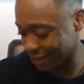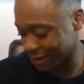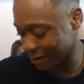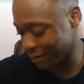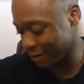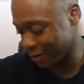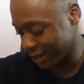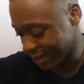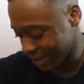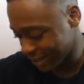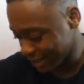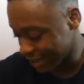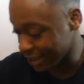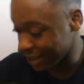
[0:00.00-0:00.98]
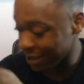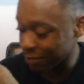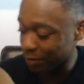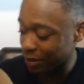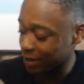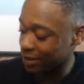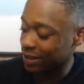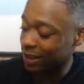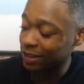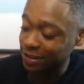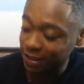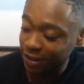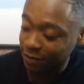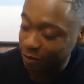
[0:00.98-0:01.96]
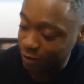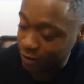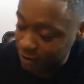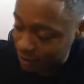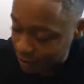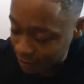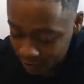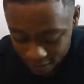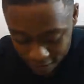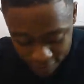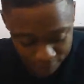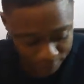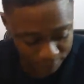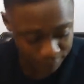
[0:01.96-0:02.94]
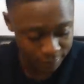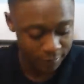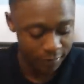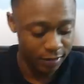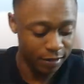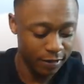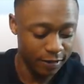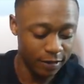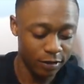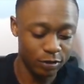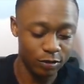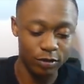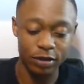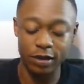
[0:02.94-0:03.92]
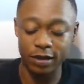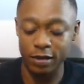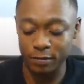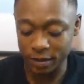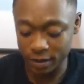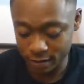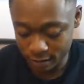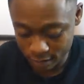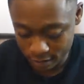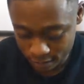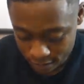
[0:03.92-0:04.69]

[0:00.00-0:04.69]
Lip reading: So, yeah, man, let's dash that for a sec. So, yeah, man.